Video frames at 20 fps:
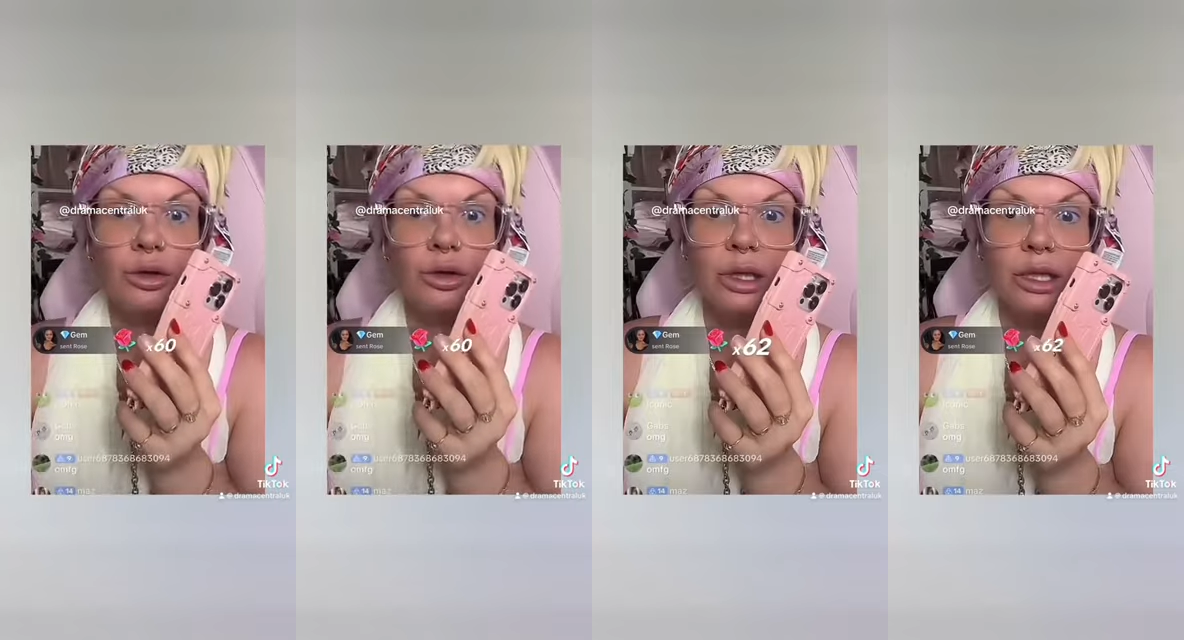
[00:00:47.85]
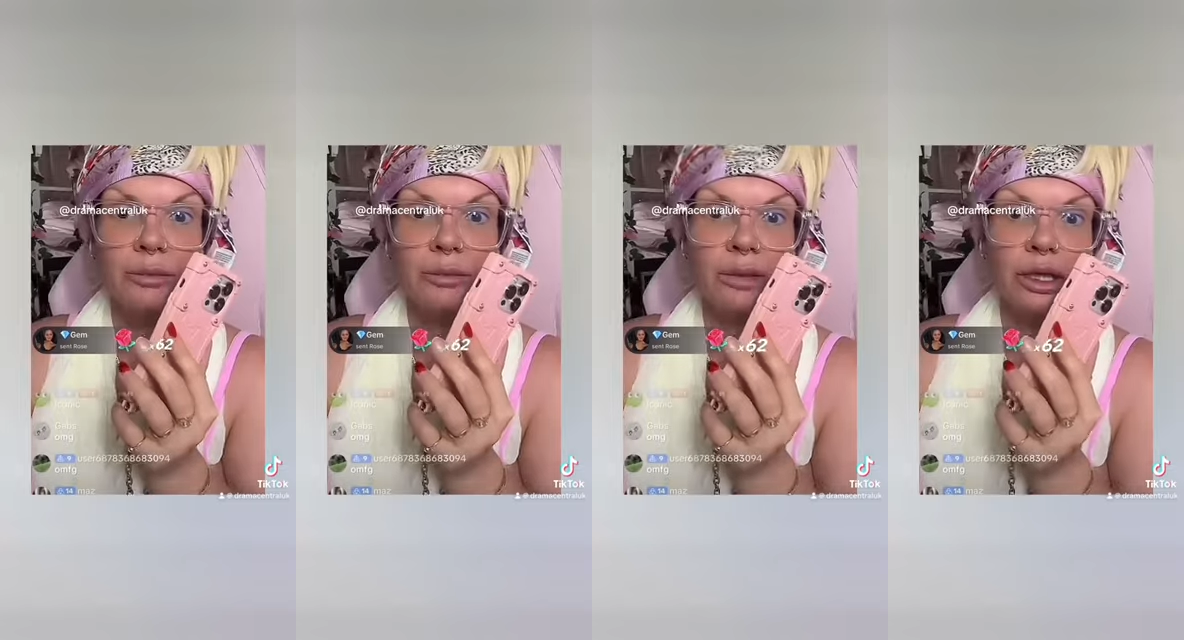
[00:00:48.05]

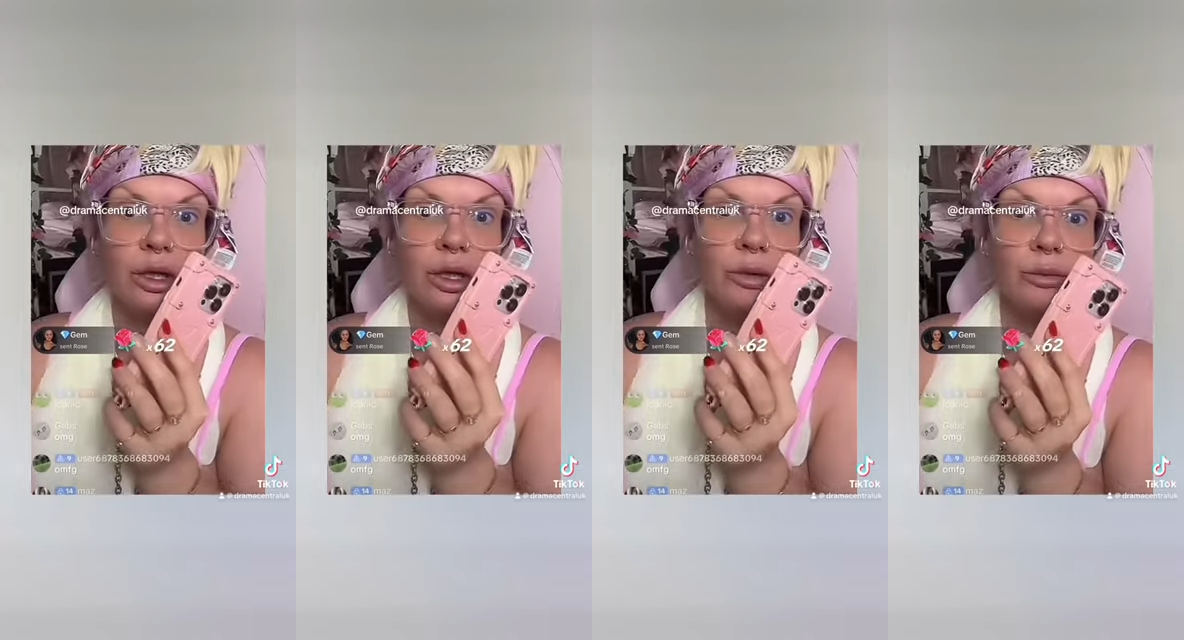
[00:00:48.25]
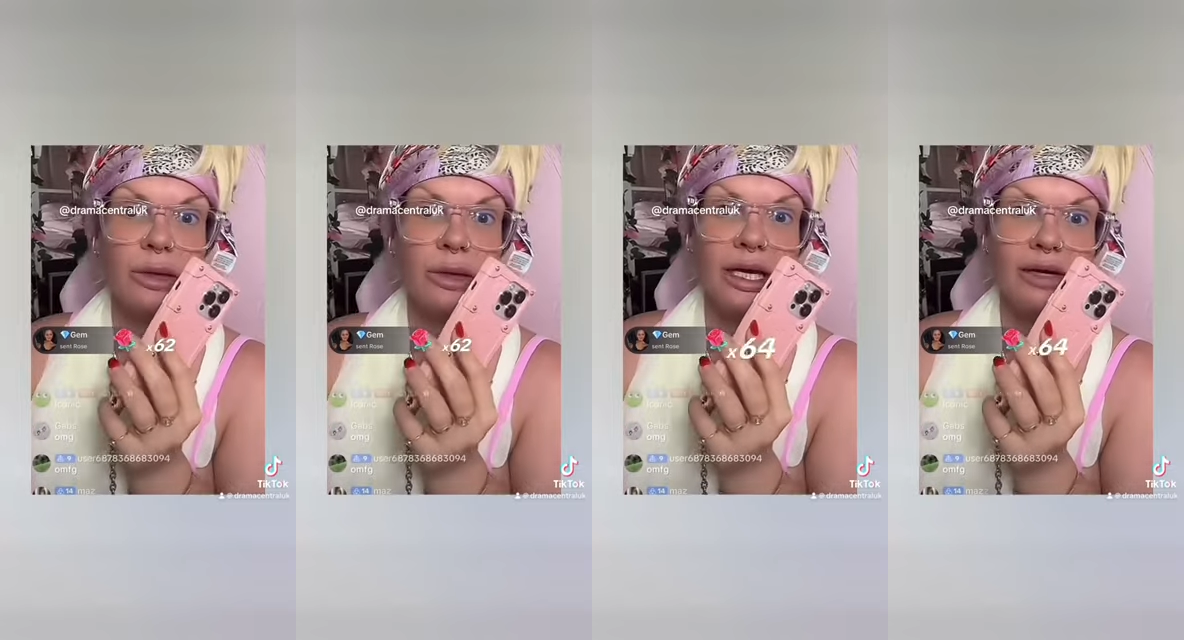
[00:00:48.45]
calling
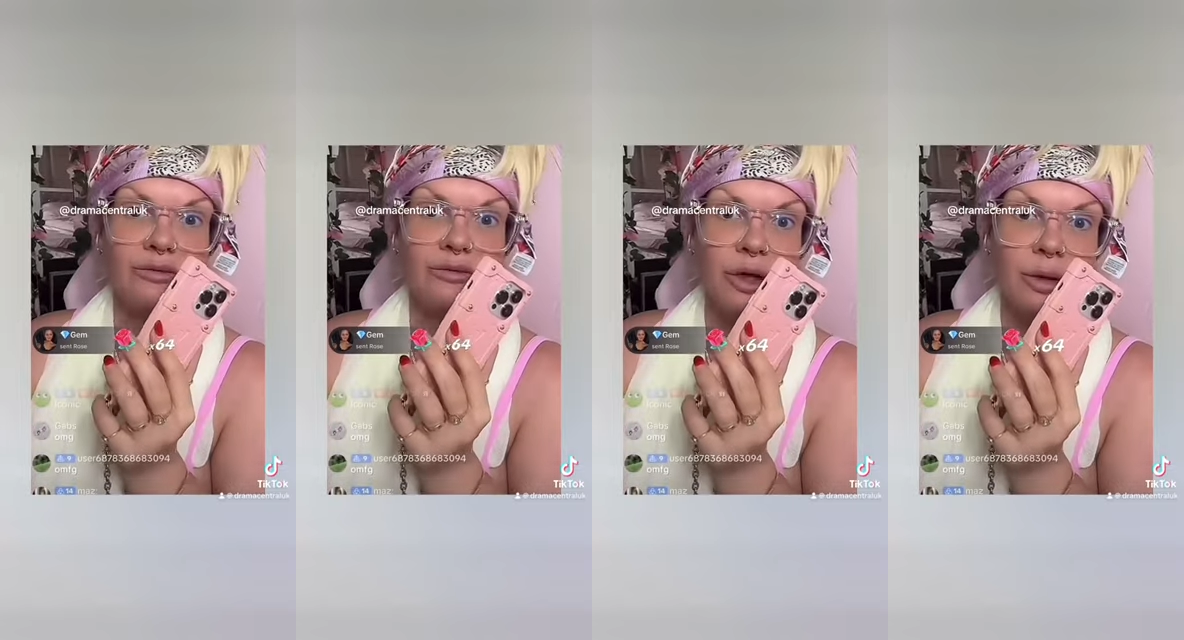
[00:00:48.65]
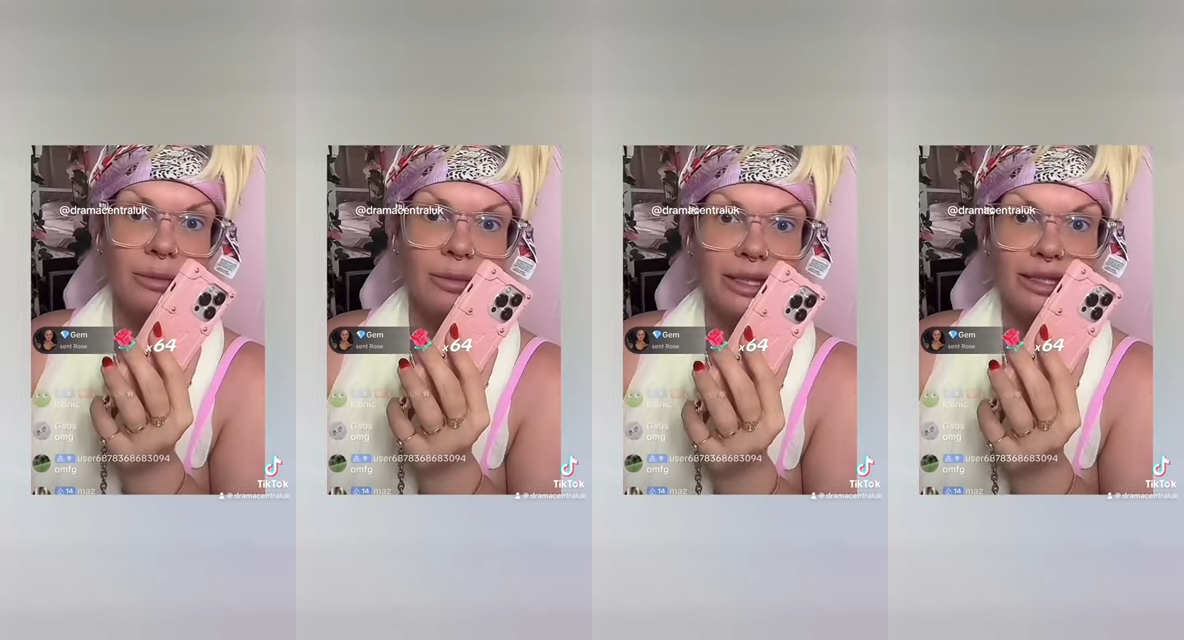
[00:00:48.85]
me up when
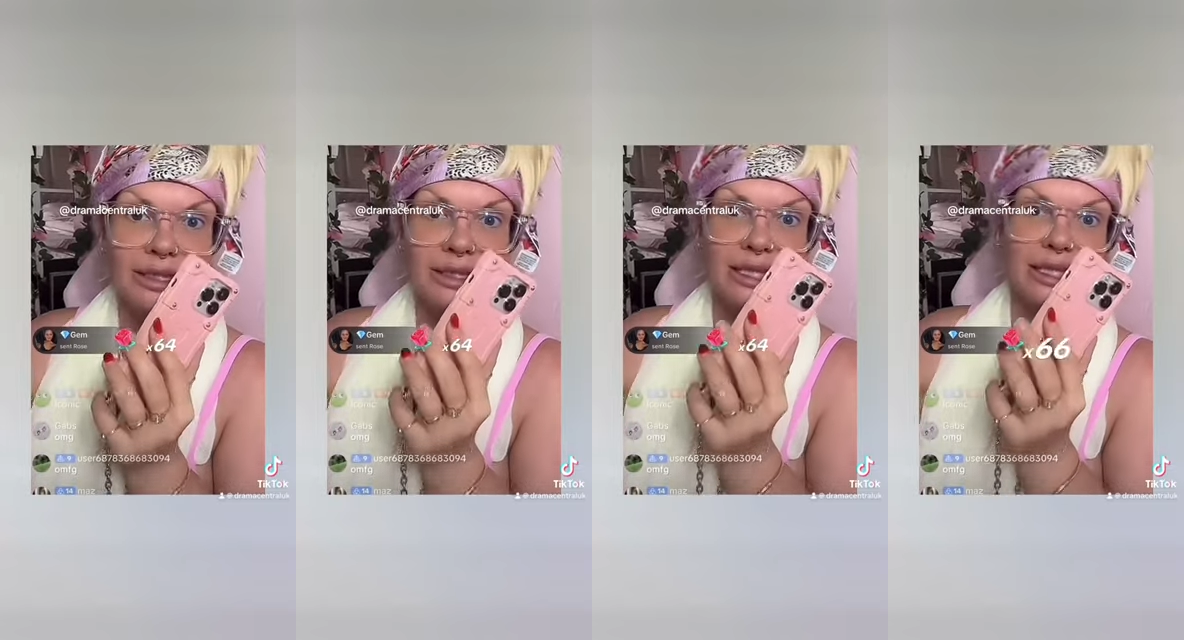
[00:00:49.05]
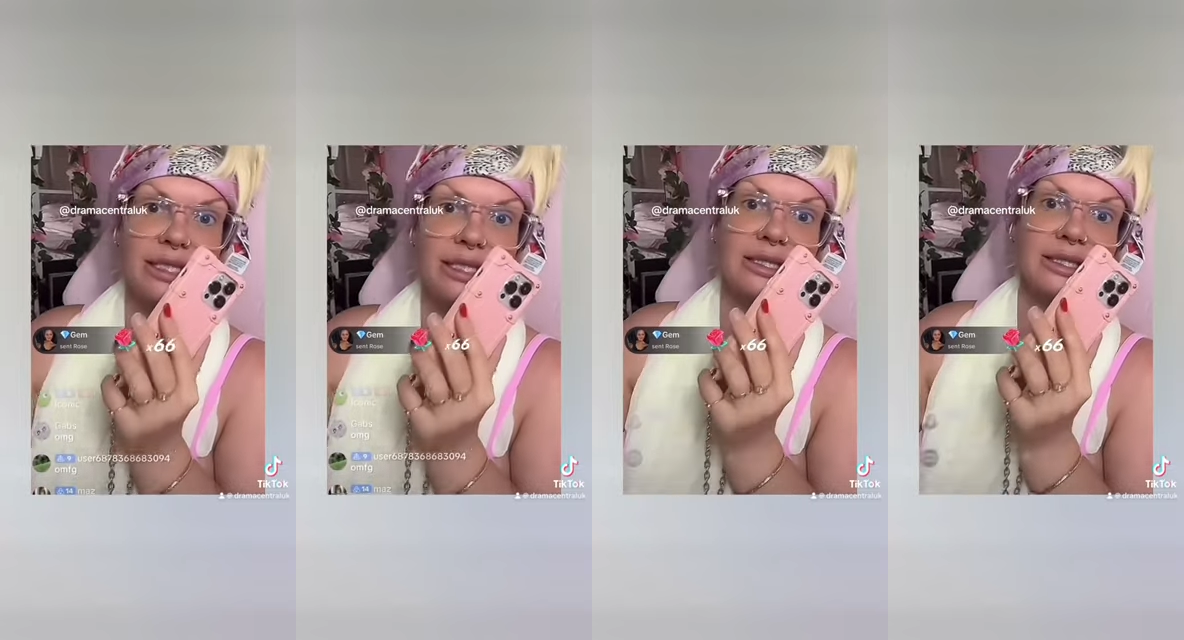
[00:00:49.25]
I've got my
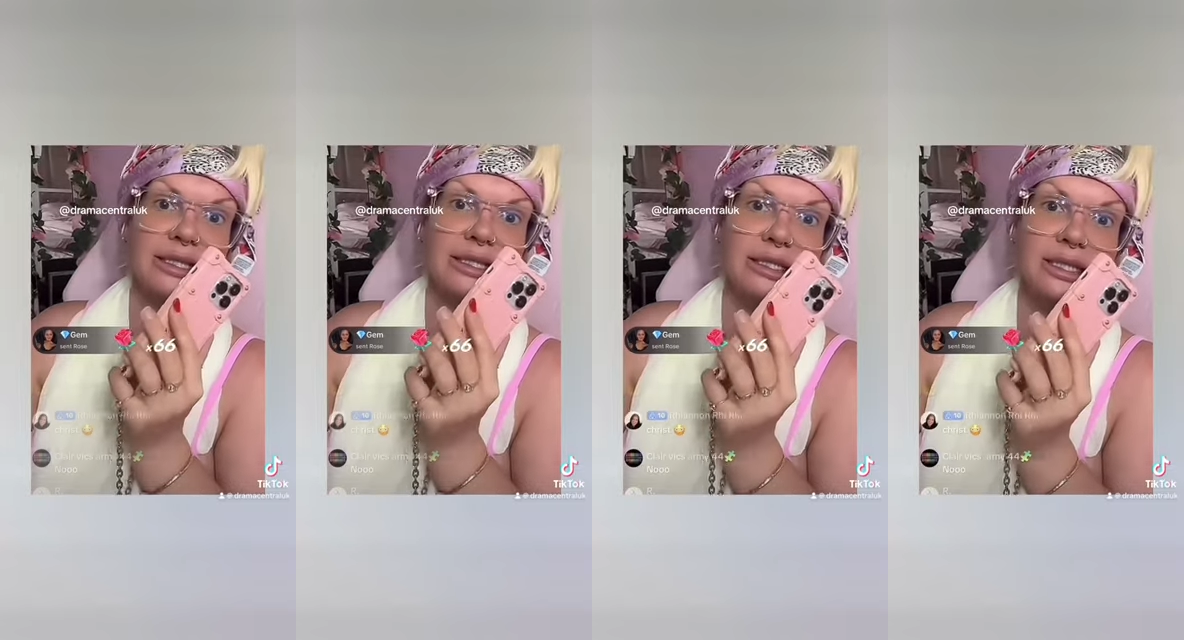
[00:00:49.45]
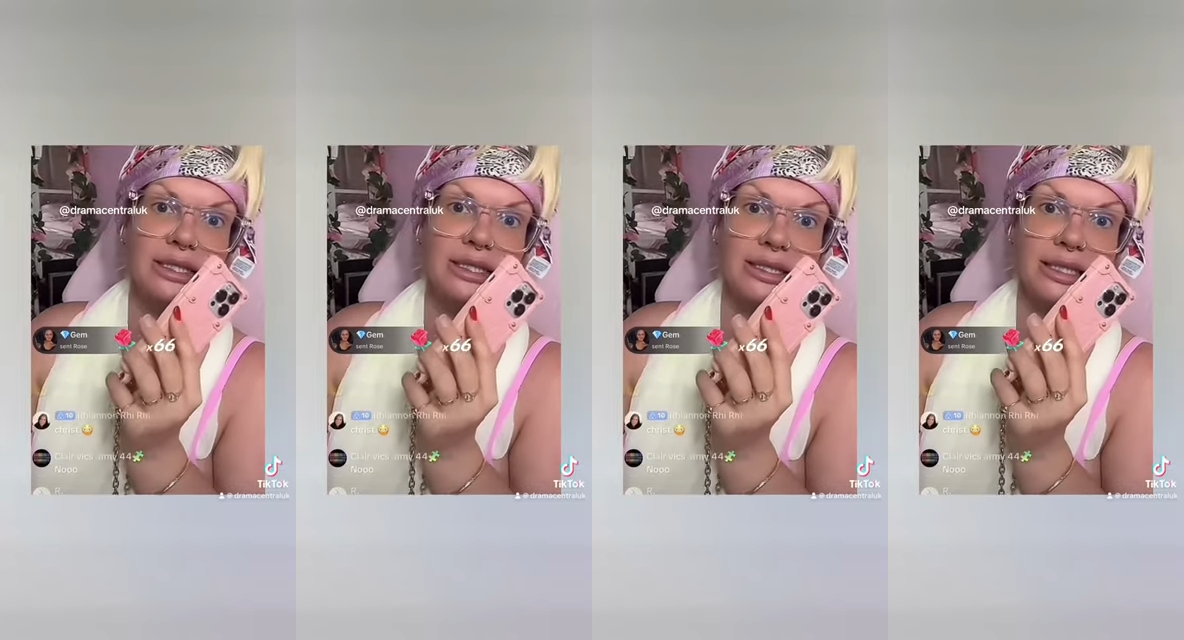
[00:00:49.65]

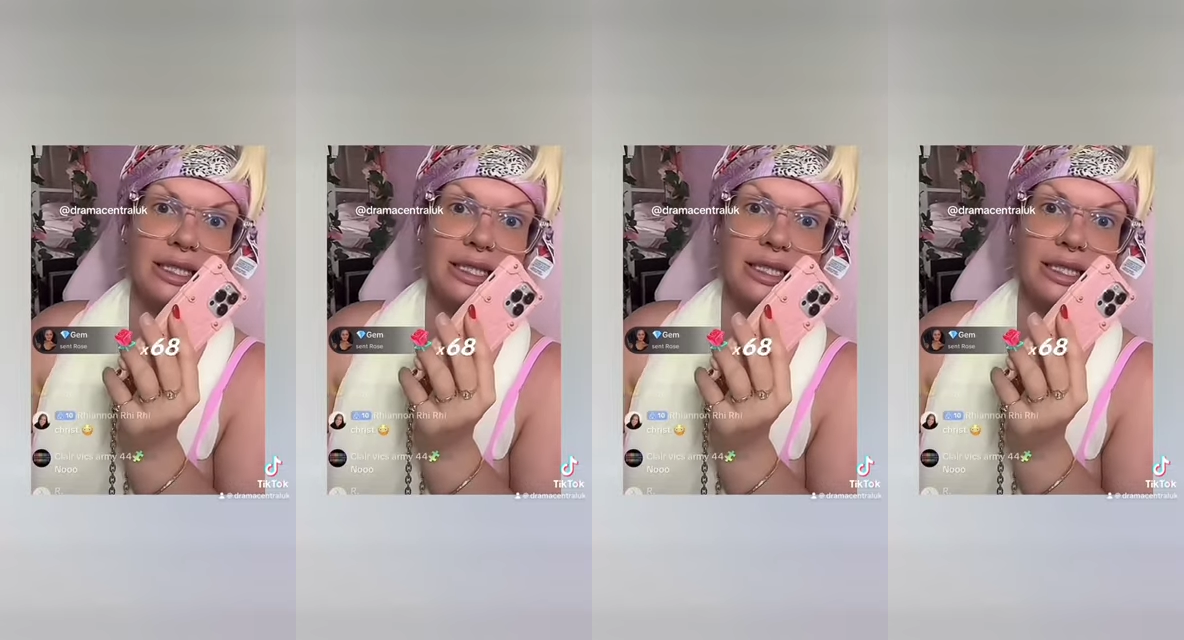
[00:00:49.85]
solicitor